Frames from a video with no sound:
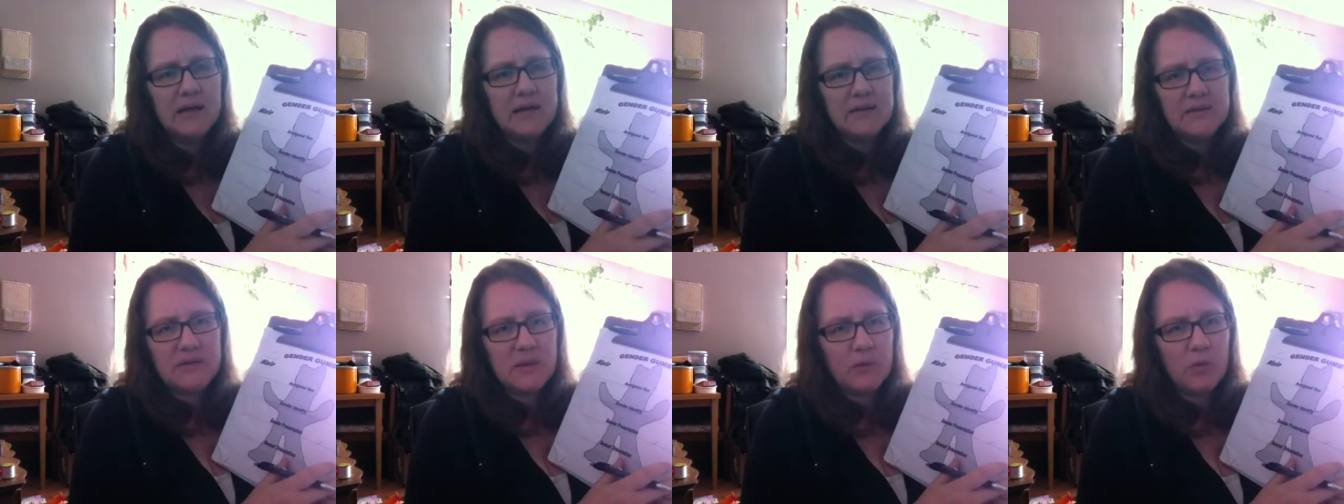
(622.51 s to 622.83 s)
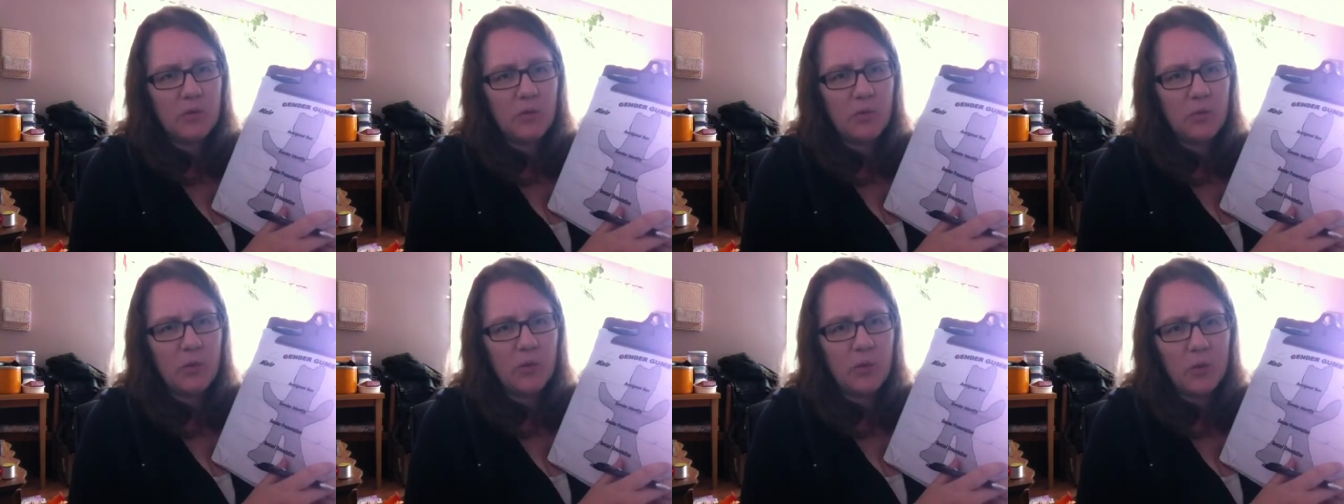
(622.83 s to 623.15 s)

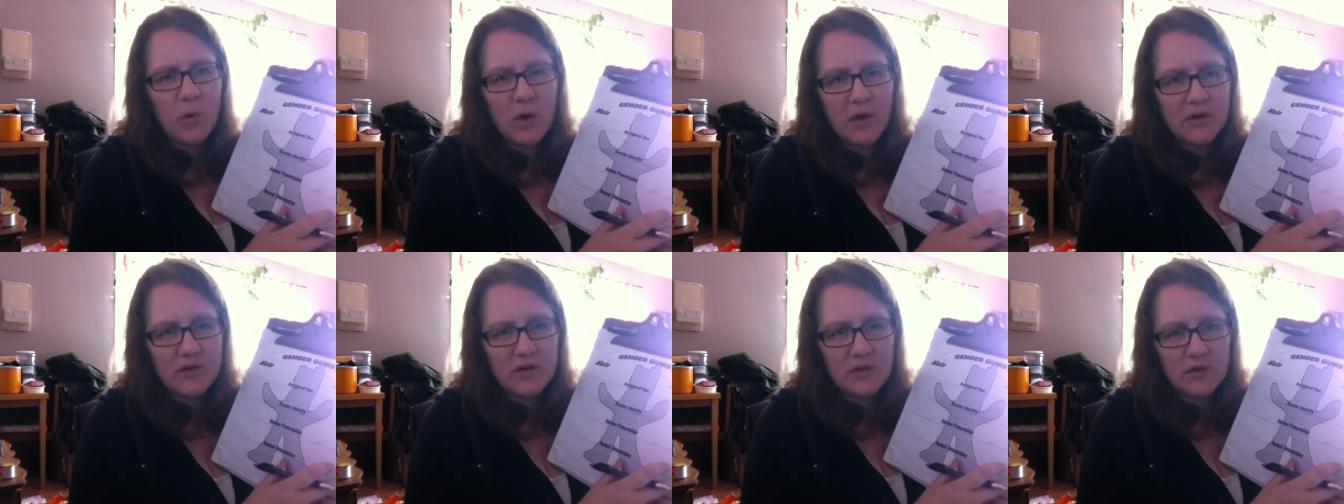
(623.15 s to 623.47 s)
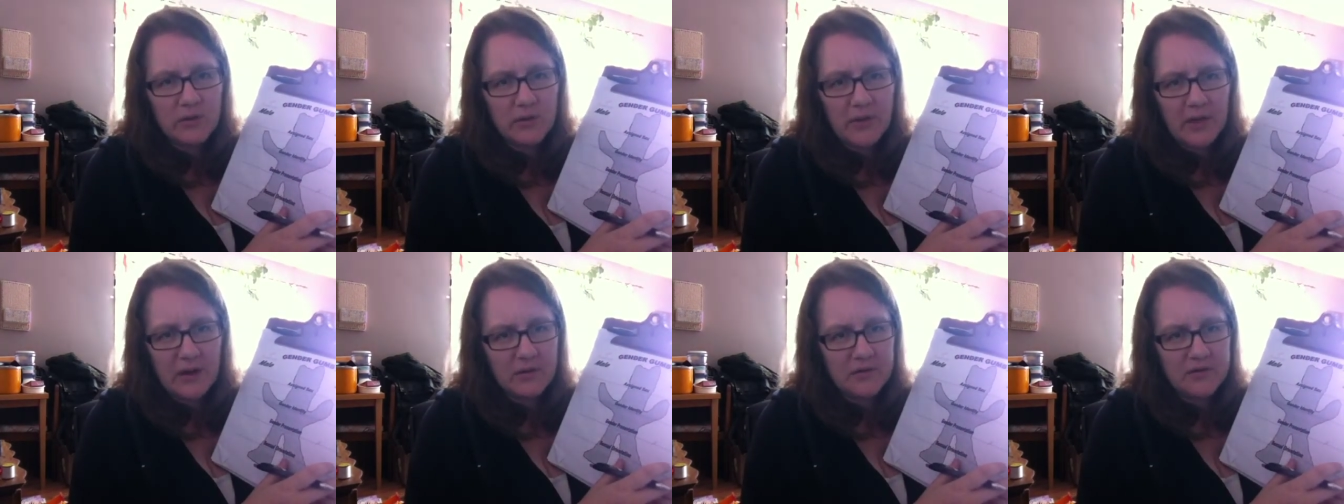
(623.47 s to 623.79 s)
someone would want to
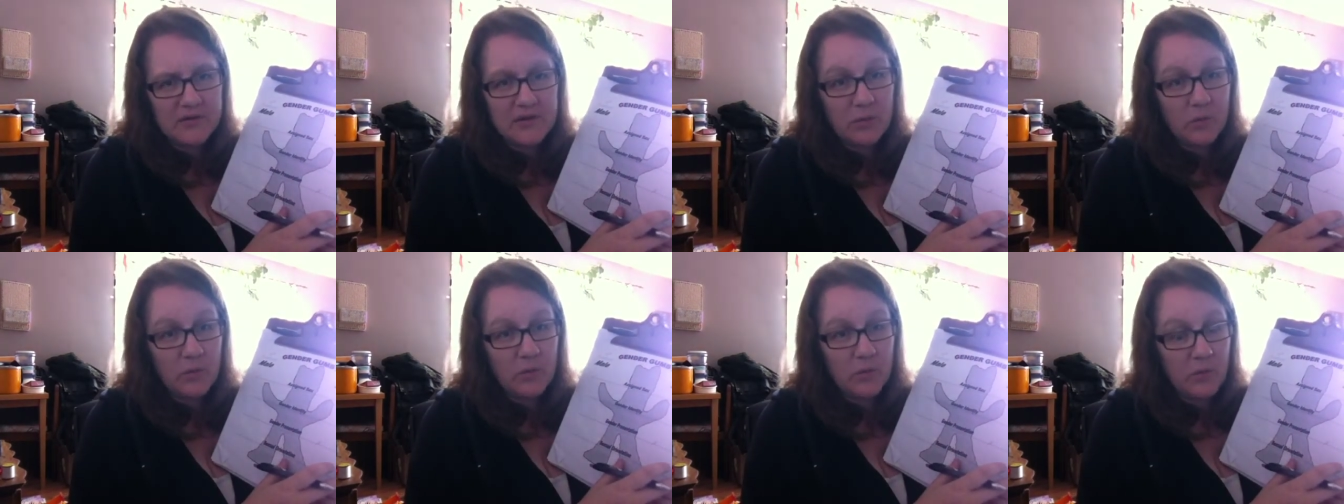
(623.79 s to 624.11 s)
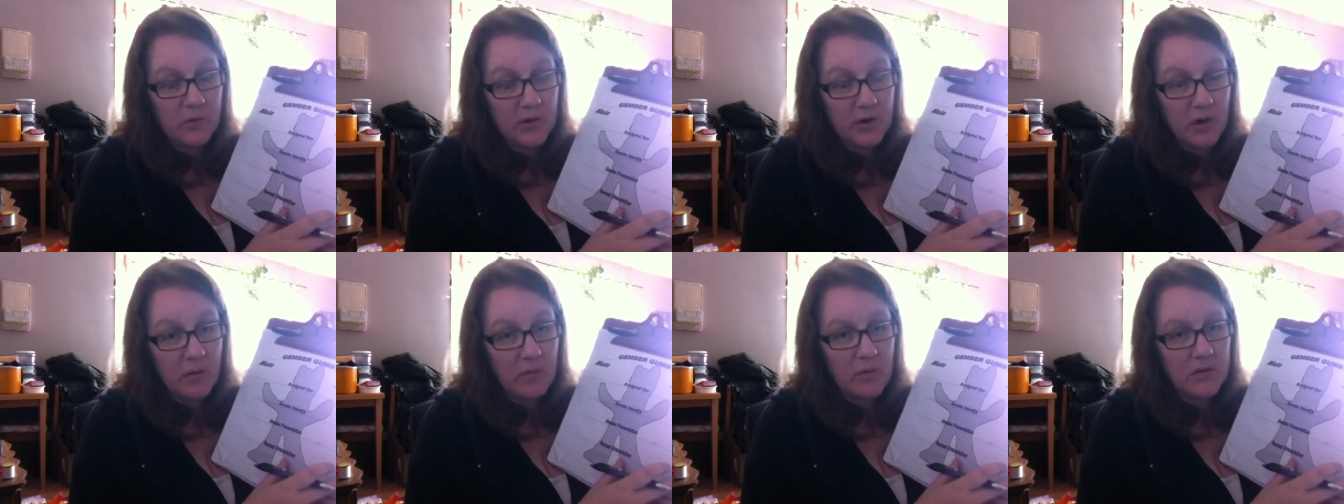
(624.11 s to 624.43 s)
do that or someone
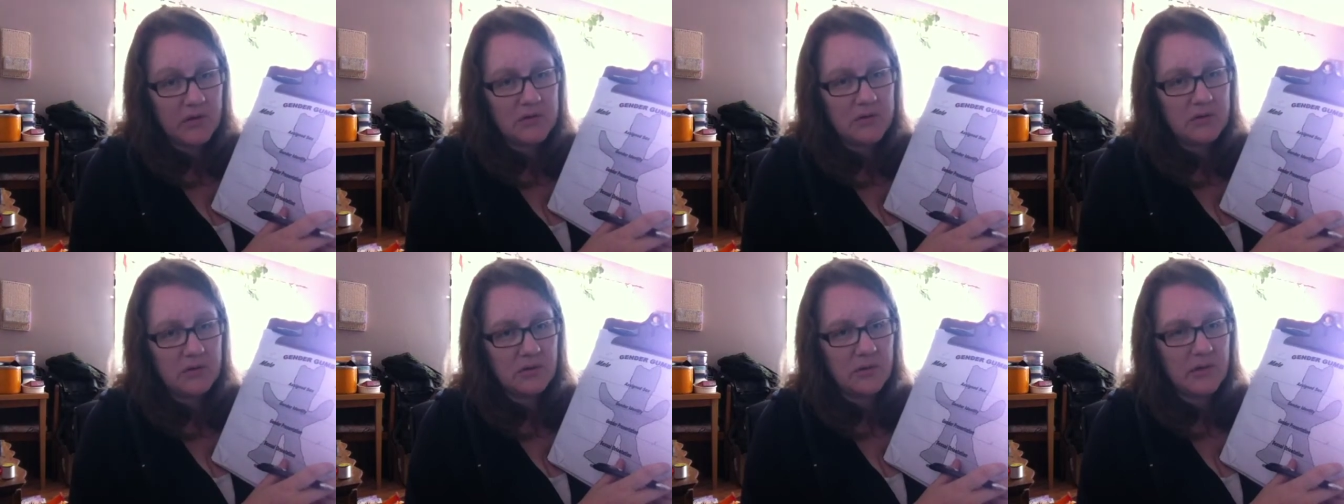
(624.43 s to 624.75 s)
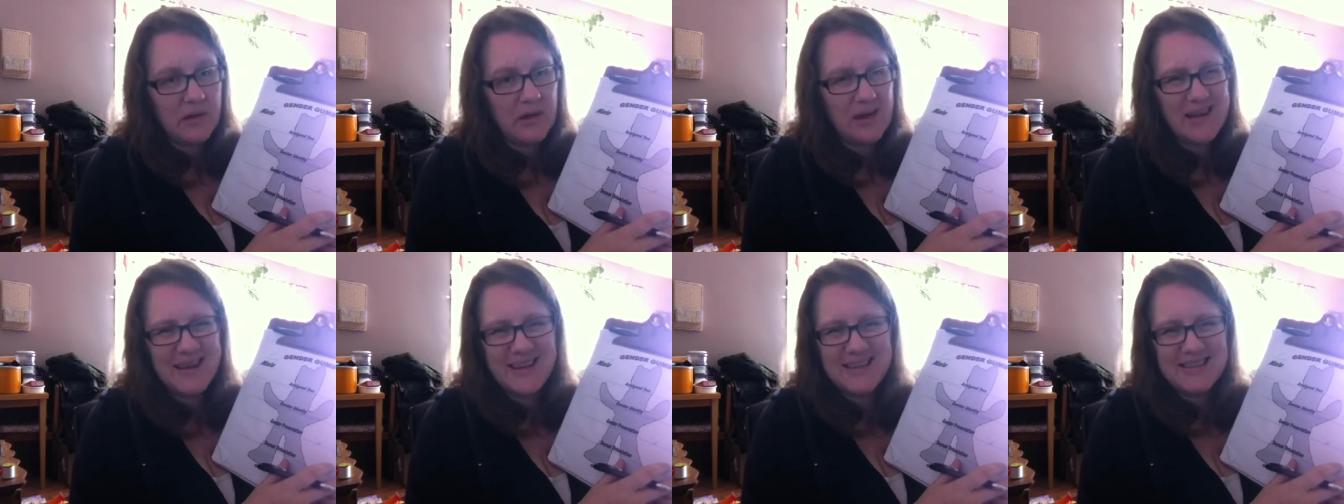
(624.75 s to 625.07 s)
would not want to do
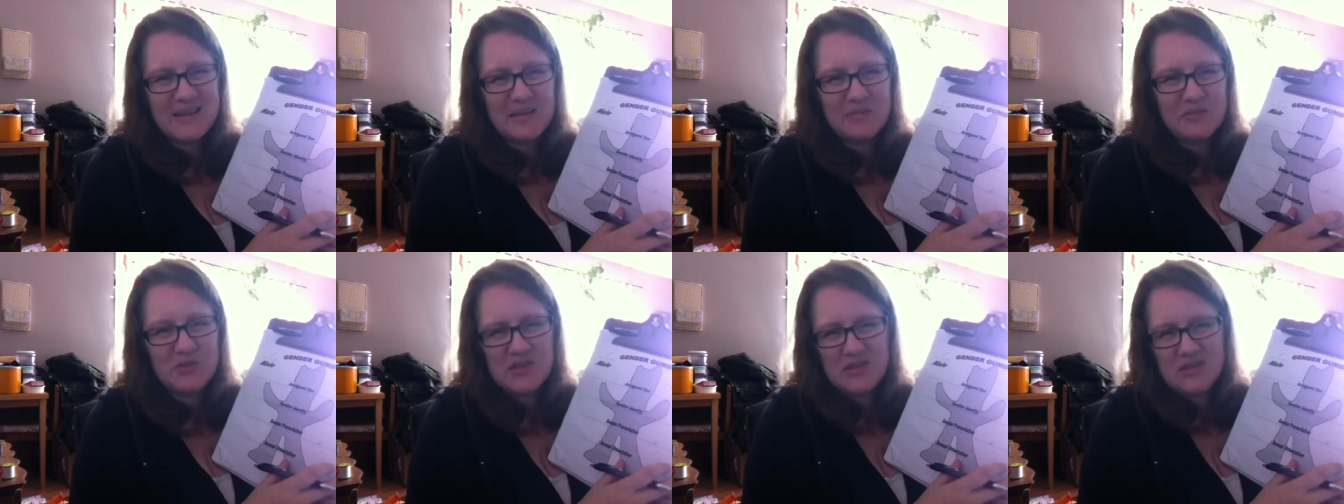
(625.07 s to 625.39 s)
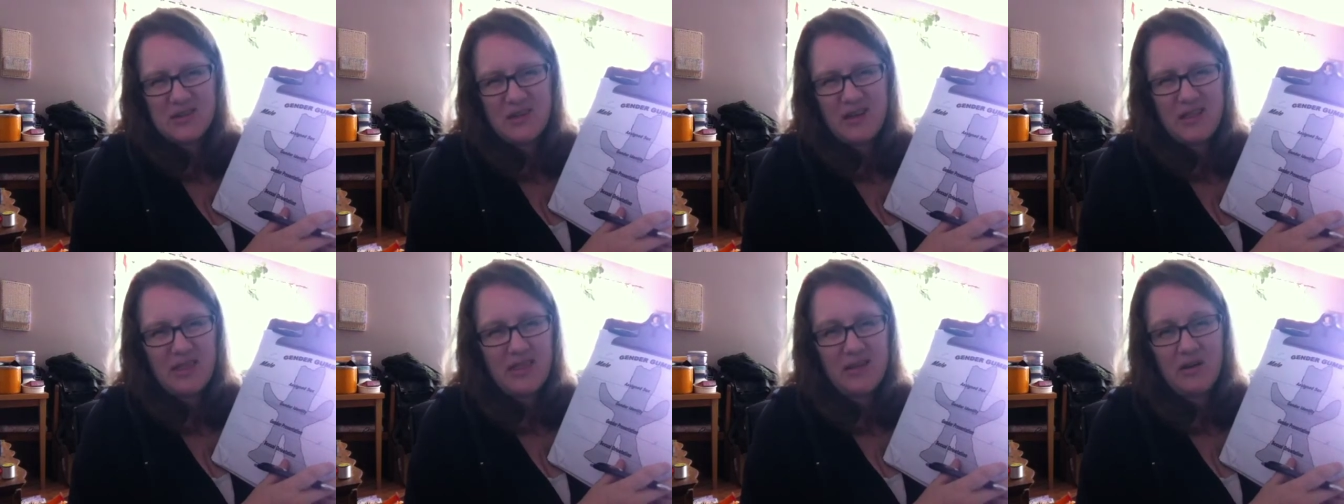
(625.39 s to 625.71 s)
that. I guess I'm just
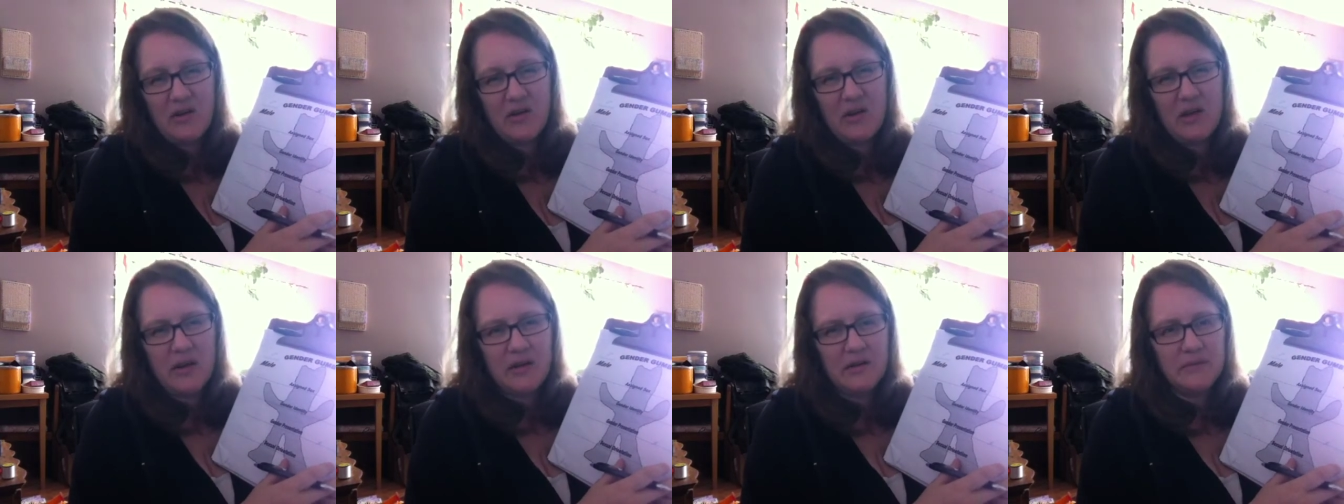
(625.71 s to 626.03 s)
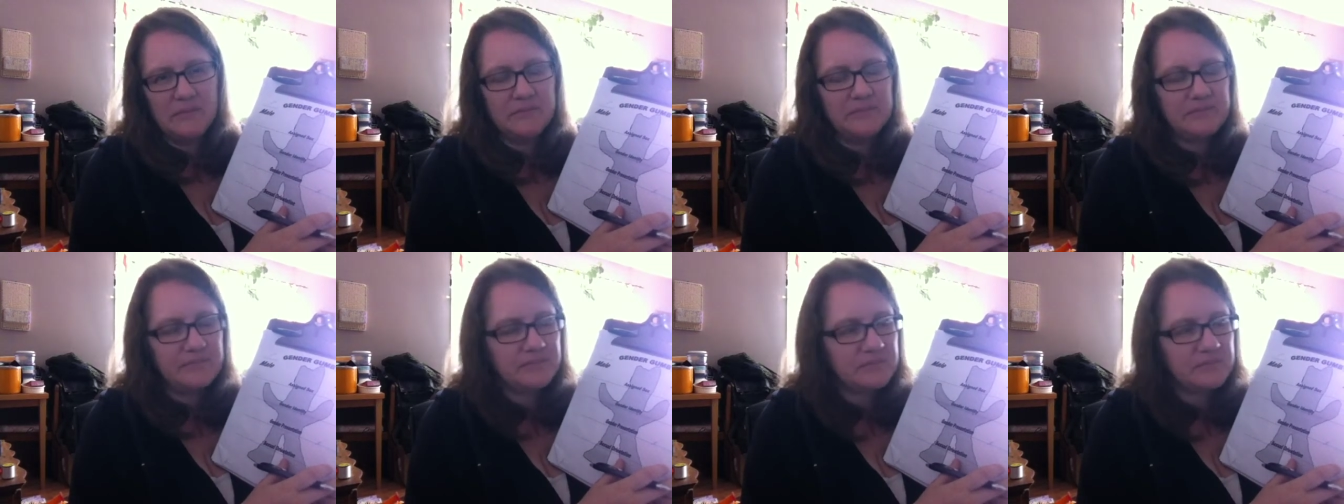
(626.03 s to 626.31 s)
not there yet.